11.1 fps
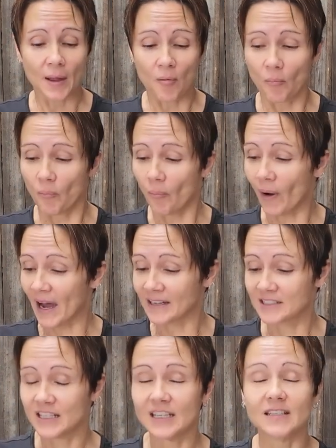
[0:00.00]
but
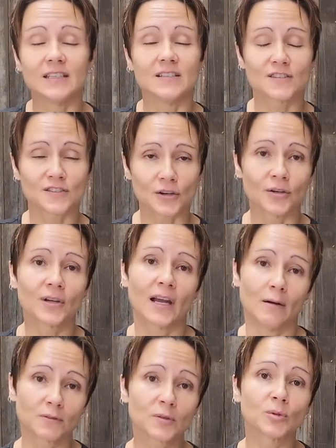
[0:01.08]
it is so
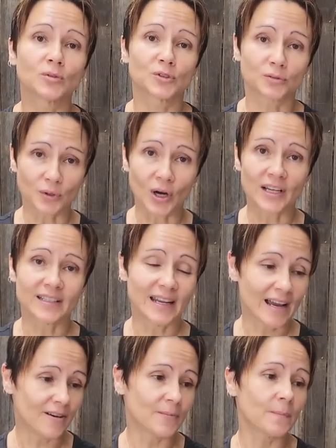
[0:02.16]
comfortable to ride now.
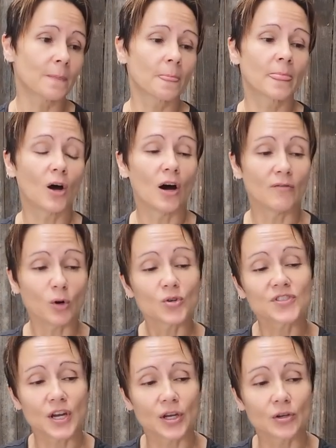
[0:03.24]
I've also
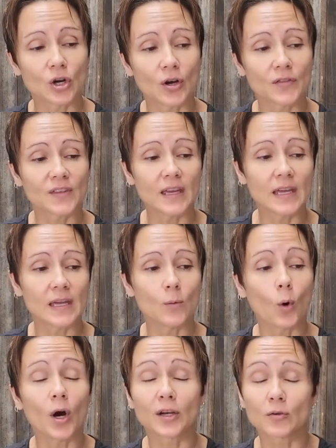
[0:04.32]
got the wider
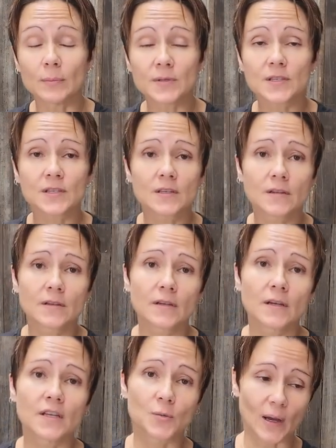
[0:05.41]
grips as
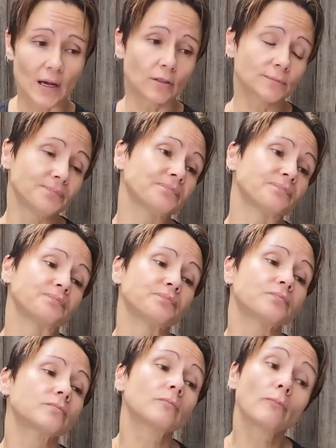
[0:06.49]
well,
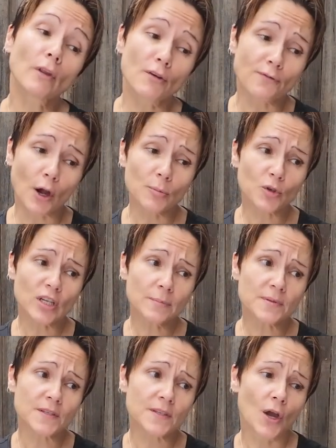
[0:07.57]
foam grips,
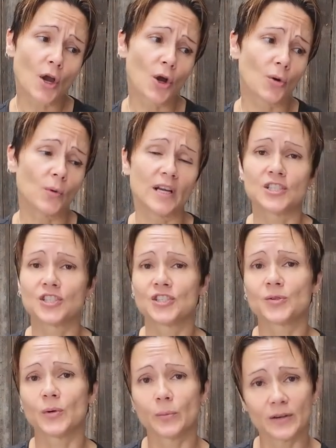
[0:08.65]
which we
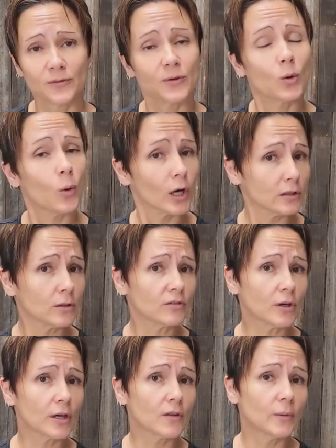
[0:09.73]
went for quite a long ride on the
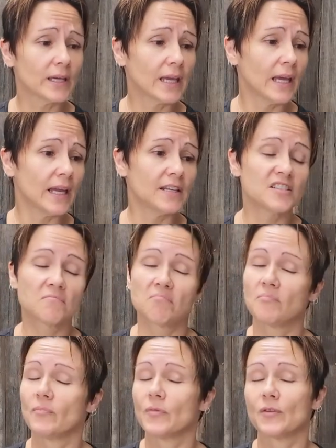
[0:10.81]
weekend. The
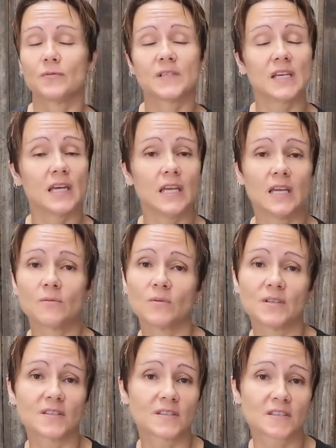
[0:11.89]
fatigue was